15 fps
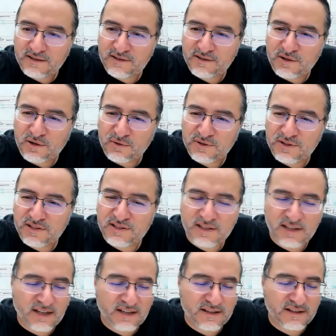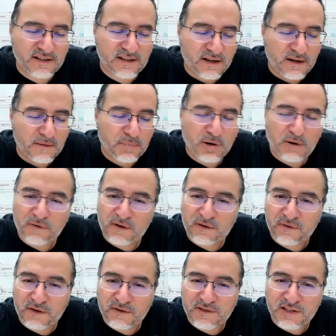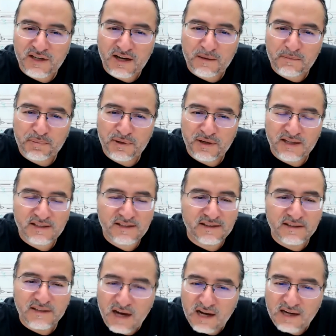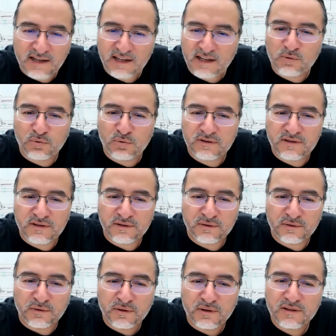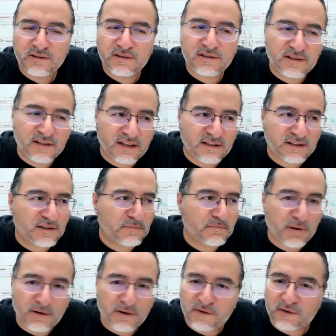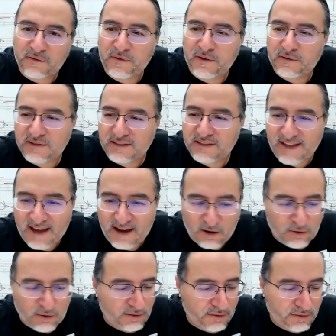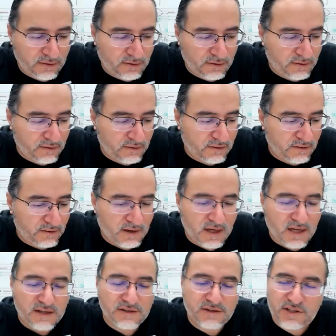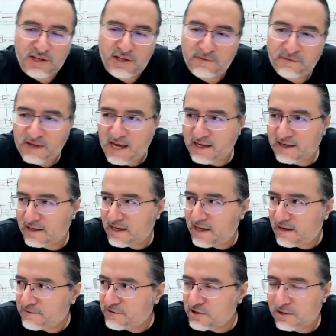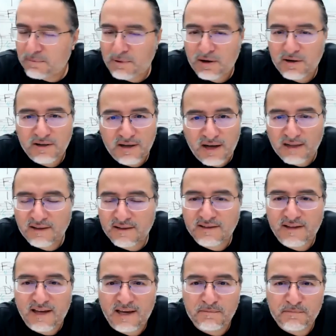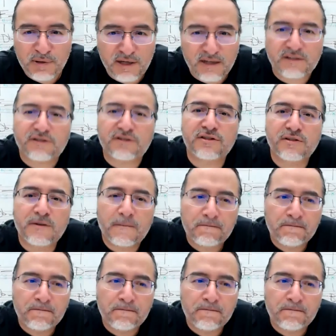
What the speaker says: So 6 perfect fifths up is not equal to 6 perfect fifths down. G flat and F sharp are not the same pitch.